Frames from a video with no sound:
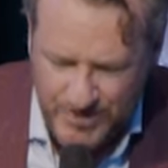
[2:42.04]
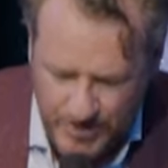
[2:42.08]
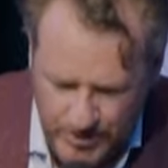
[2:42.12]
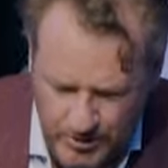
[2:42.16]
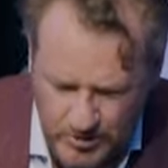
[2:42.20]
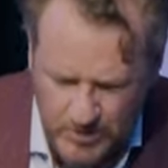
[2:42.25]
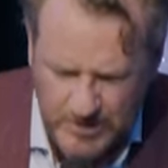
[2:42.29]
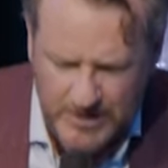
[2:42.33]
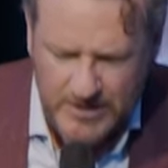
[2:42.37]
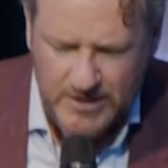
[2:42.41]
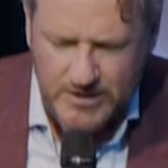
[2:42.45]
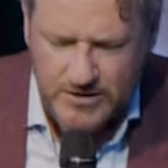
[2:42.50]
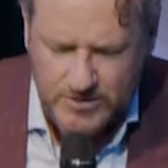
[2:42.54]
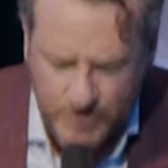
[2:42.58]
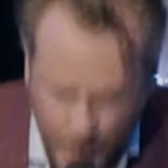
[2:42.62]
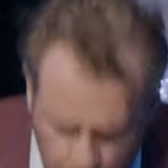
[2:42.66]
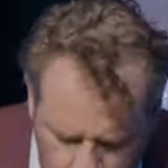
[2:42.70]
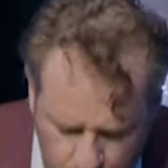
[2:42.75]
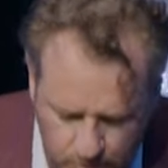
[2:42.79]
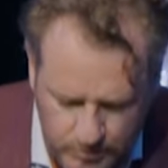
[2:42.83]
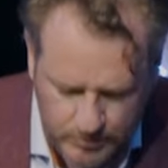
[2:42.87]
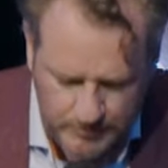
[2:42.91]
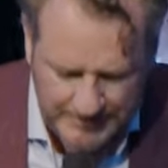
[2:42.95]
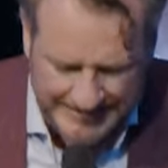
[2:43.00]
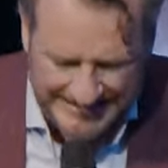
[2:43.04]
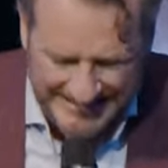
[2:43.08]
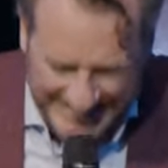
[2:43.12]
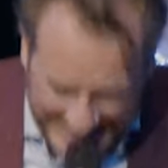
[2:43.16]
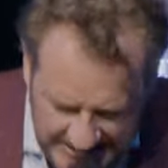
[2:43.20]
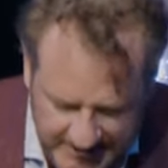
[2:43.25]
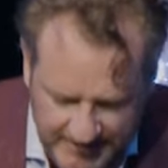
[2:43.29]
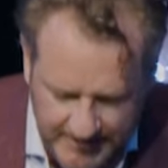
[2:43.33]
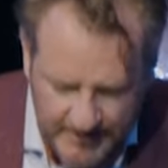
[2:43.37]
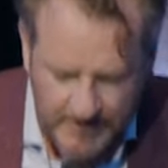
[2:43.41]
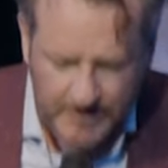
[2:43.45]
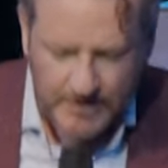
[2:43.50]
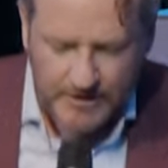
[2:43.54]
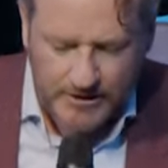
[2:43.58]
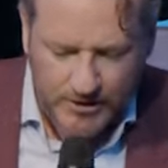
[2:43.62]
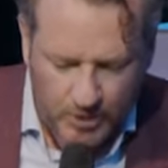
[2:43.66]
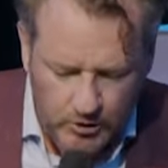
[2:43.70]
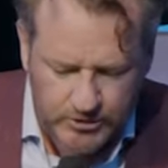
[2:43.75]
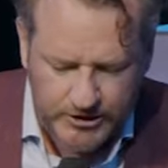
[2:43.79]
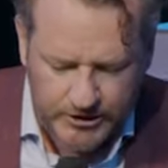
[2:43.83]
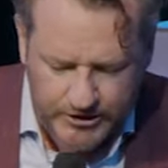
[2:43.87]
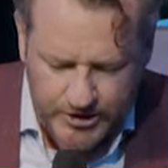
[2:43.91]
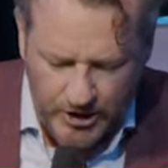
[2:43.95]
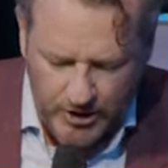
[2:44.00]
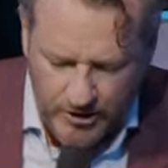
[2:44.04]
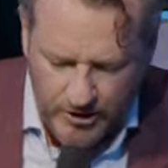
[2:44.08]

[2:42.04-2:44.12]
do do. Lose a